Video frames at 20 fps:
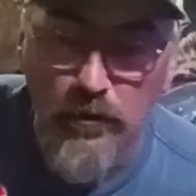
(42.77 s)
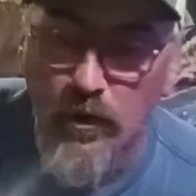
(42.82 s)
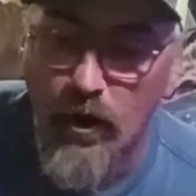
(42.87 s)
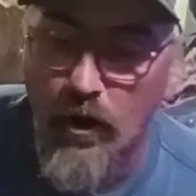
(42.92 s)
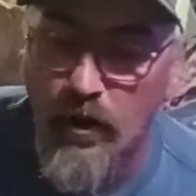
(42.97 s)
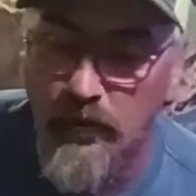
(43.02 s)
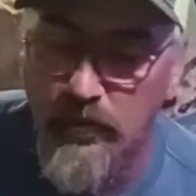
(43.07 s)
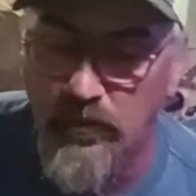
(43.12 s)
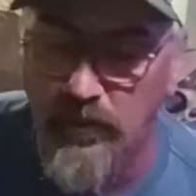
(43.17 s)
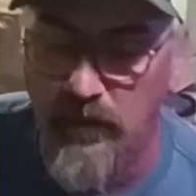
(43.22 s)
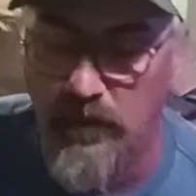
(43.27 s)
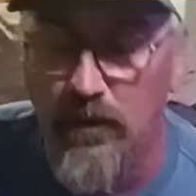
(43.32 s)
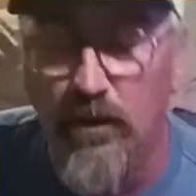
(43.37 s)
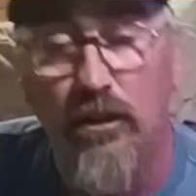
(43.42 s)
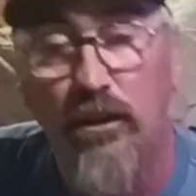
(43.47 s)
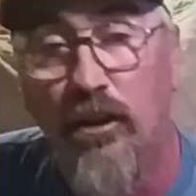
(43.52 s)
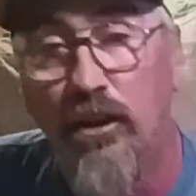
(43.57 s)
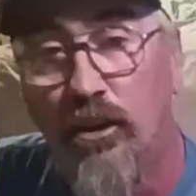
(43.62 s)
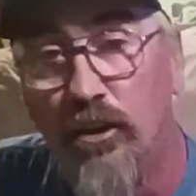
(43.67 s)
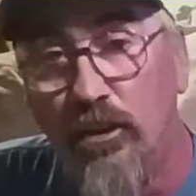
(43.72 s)
Garcia.
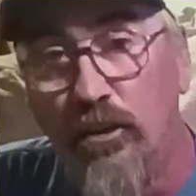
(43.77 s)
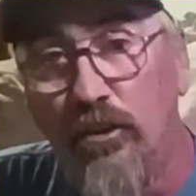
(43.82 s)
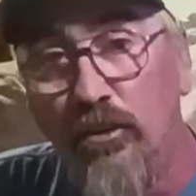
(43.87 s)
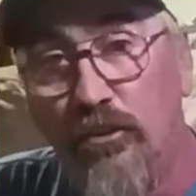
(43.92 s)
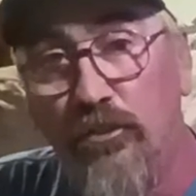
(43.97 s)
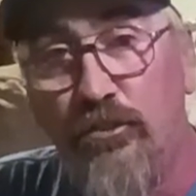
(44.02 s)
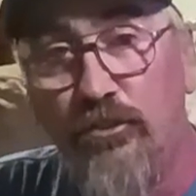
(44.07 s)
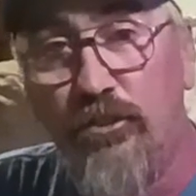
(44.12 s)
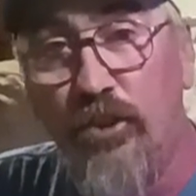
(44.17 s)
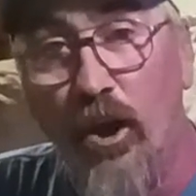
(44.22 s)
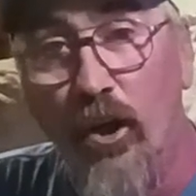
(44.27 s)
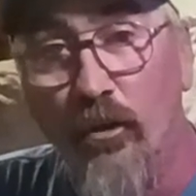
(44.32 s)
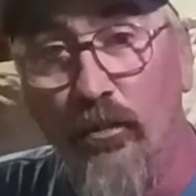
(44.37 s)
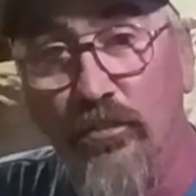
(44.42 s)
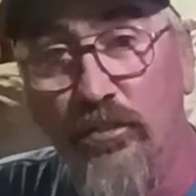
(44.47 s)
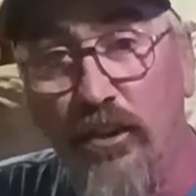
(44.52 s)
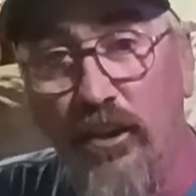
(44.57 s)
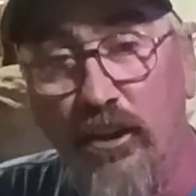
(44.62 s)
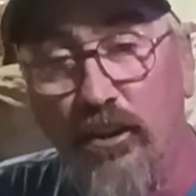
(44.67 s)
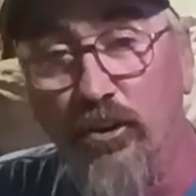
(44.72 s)
Joe
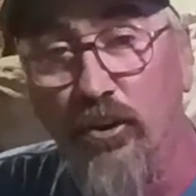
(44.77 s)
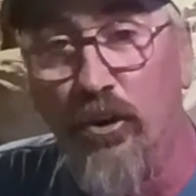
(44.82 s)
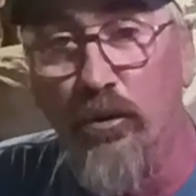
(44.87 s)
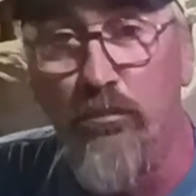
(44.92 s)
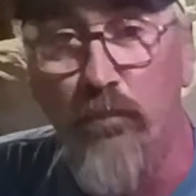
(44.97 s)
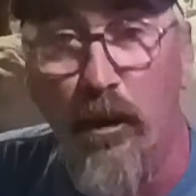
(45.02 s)
Zeigler,